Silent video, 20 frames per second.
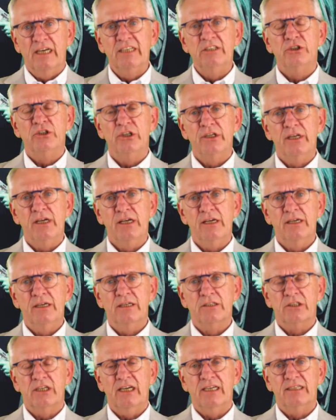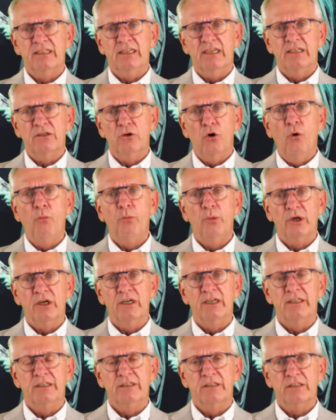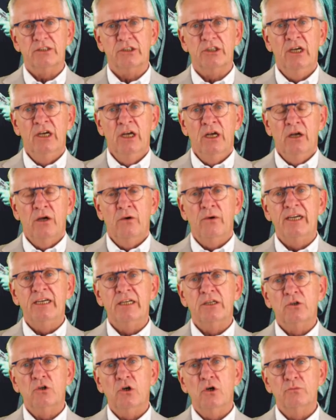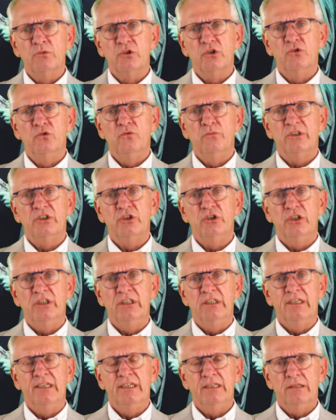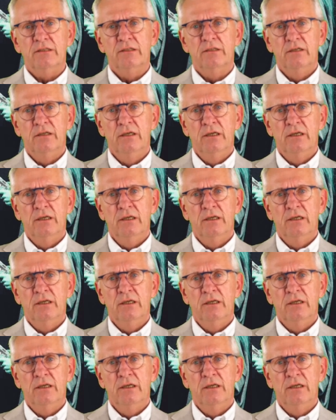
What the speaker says: engineers and operators when it comes to machining,